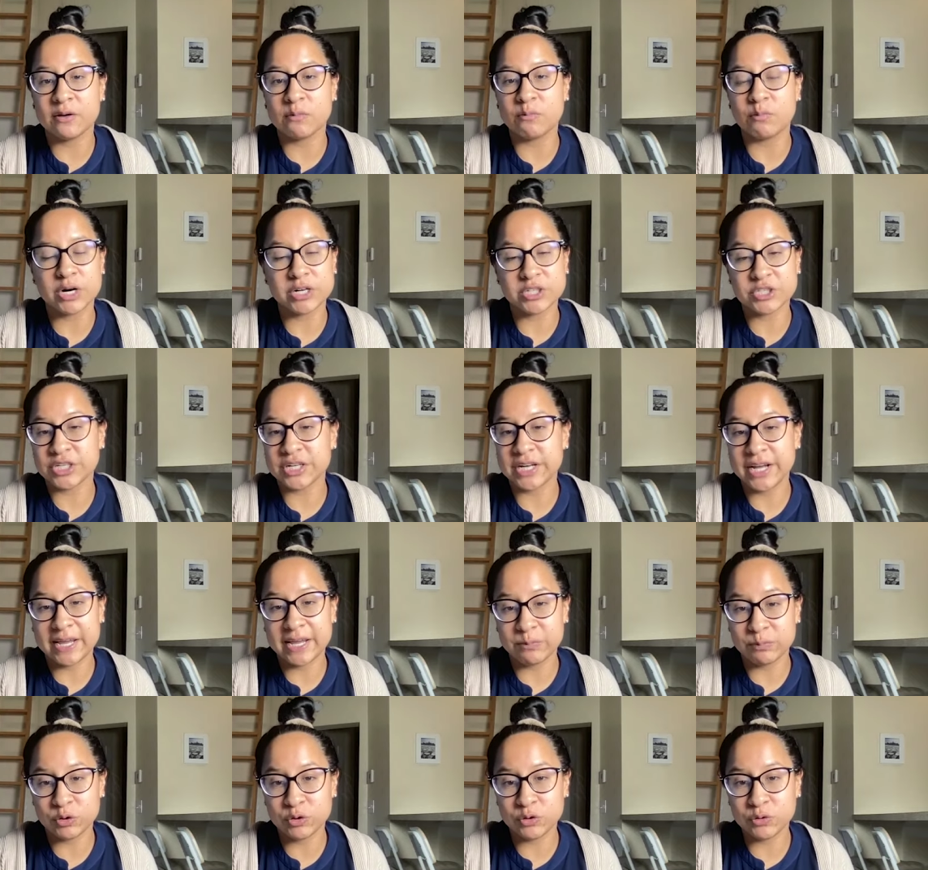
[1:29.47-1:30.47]
March and
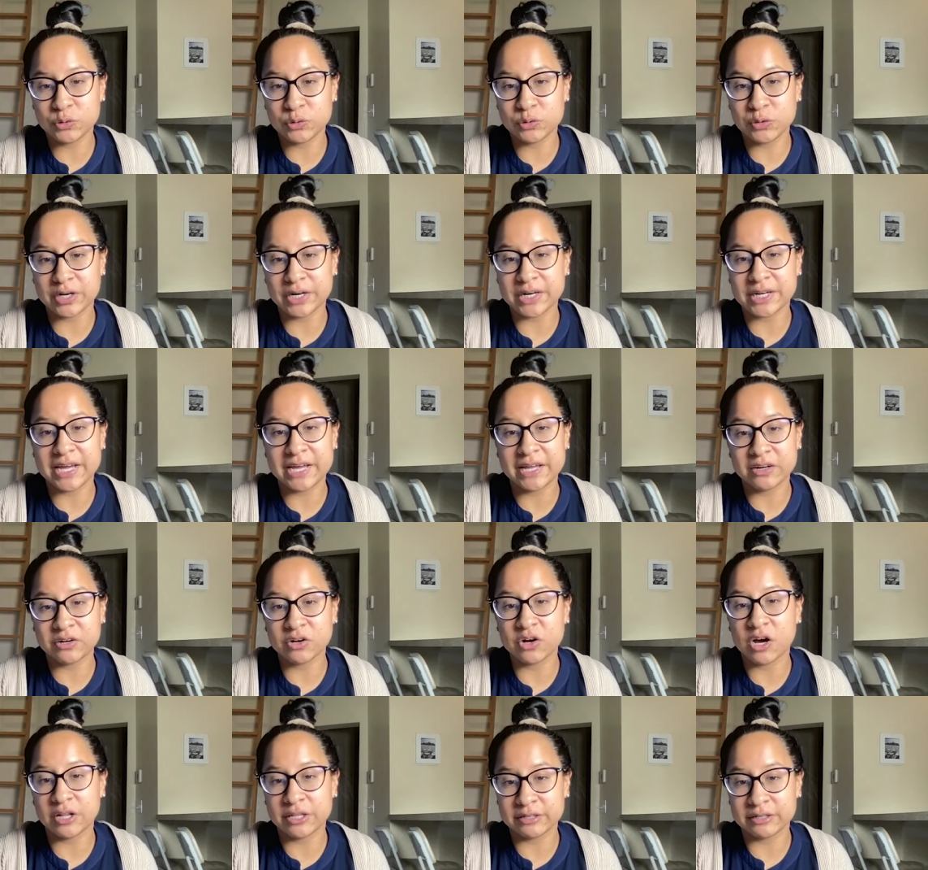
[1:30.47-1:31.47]
April, who are again
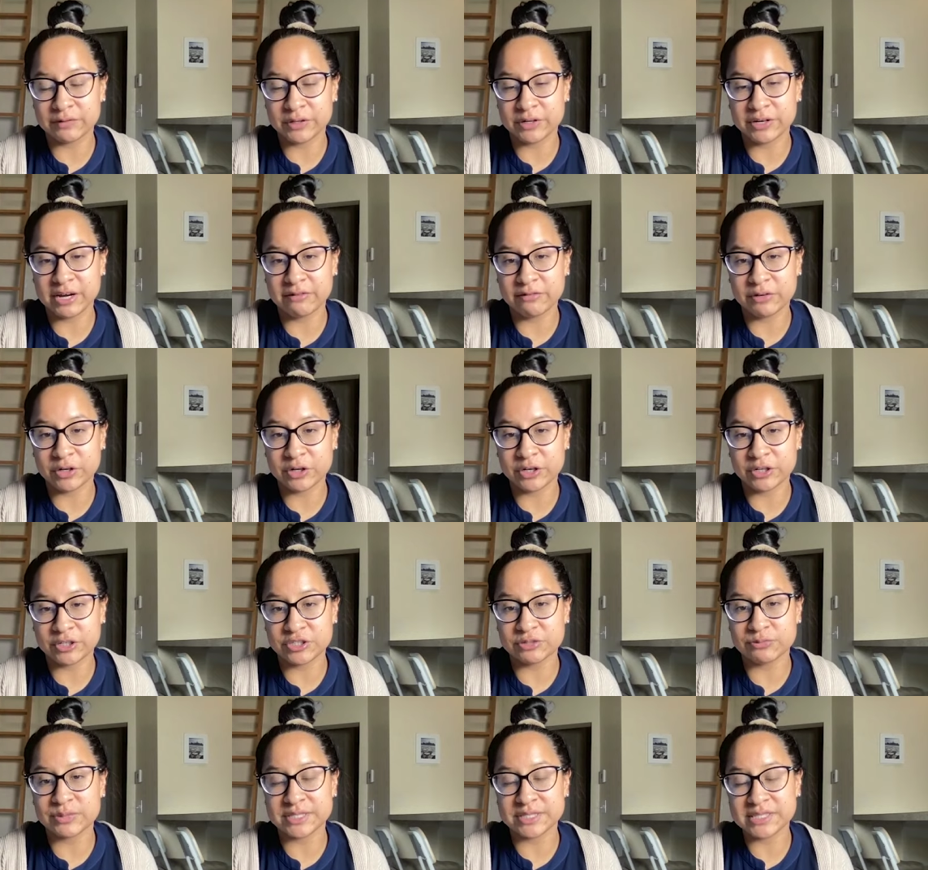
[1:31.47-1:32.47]
calling for the governor
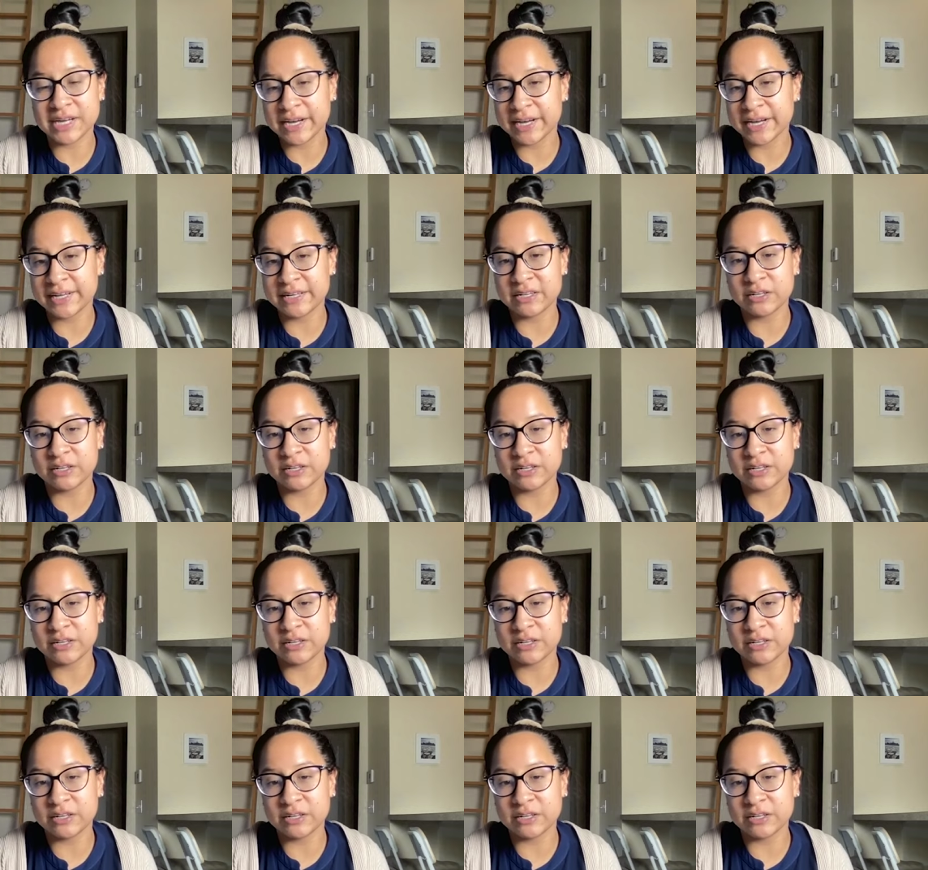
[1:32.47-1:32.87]
to resign,